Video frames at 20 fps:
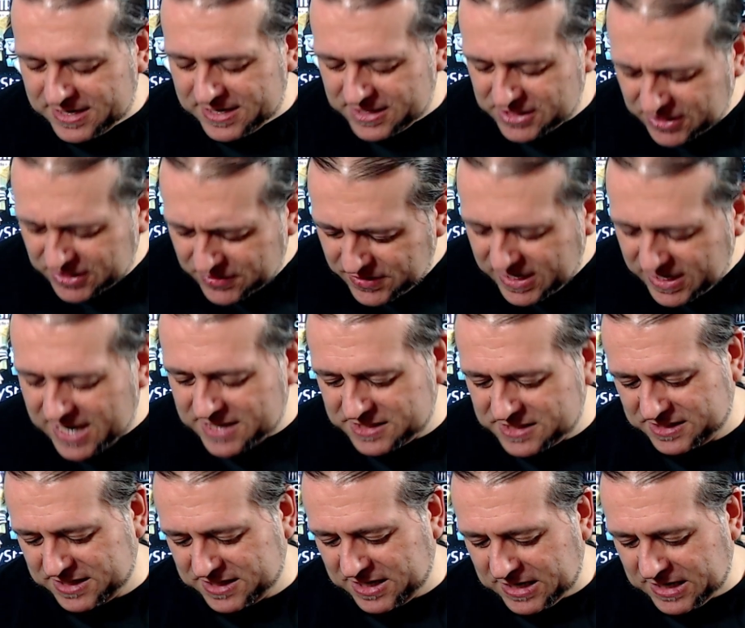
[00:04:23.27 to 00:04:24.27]
So
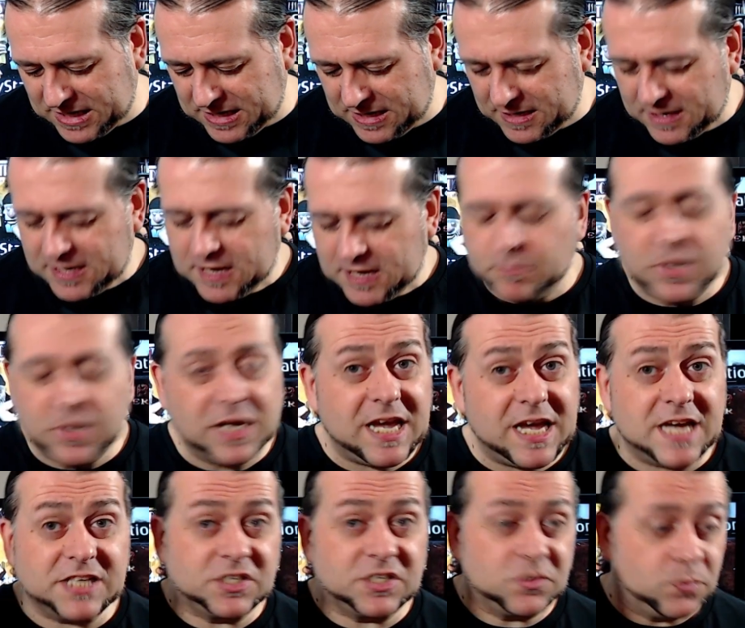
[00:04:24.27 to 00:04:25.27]
yes. But
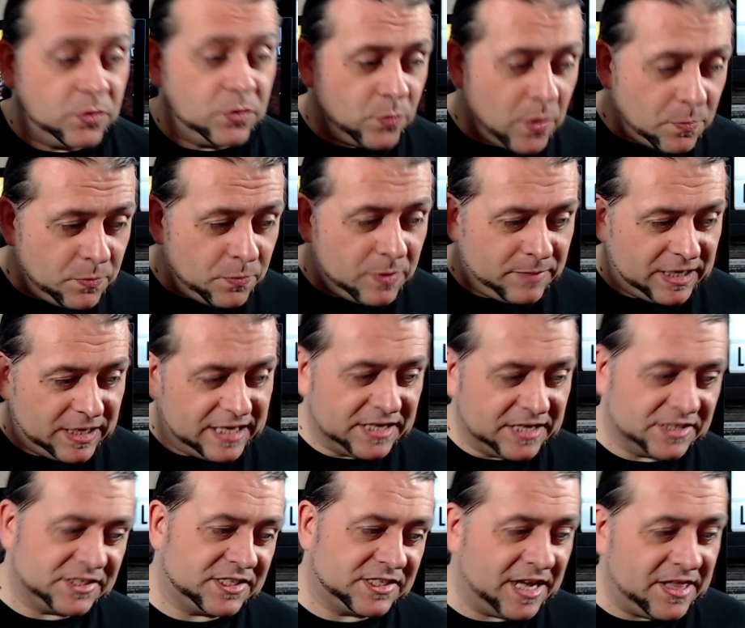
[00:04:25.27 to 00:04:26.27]
yes, so we went with
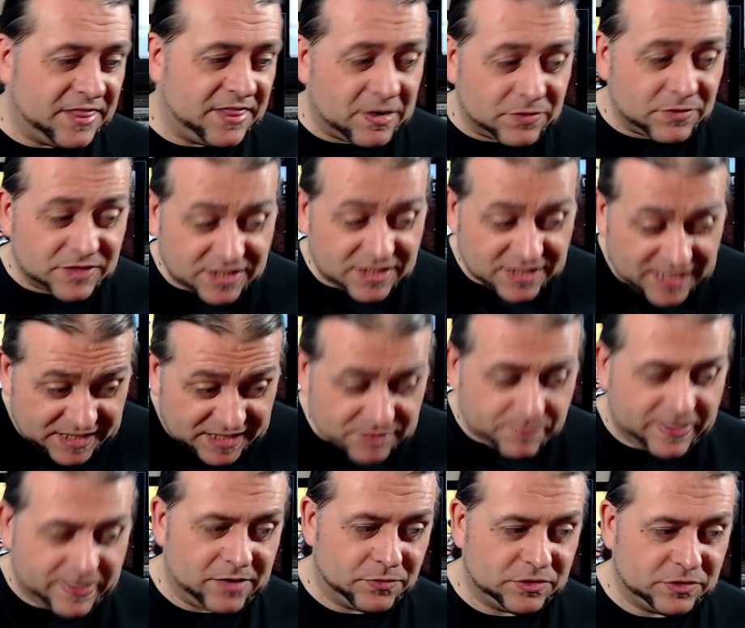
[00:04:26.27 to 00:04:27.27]
Blinks, and that was
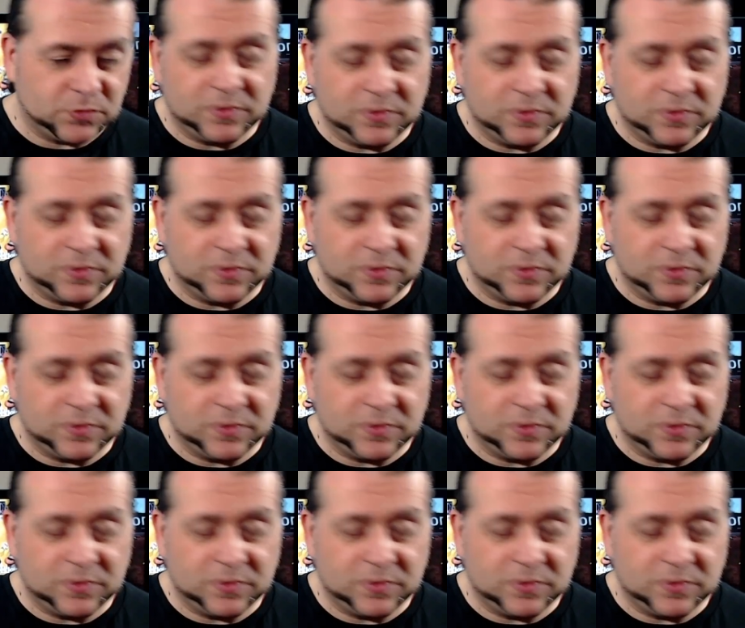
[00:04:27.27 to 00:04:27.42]
£6.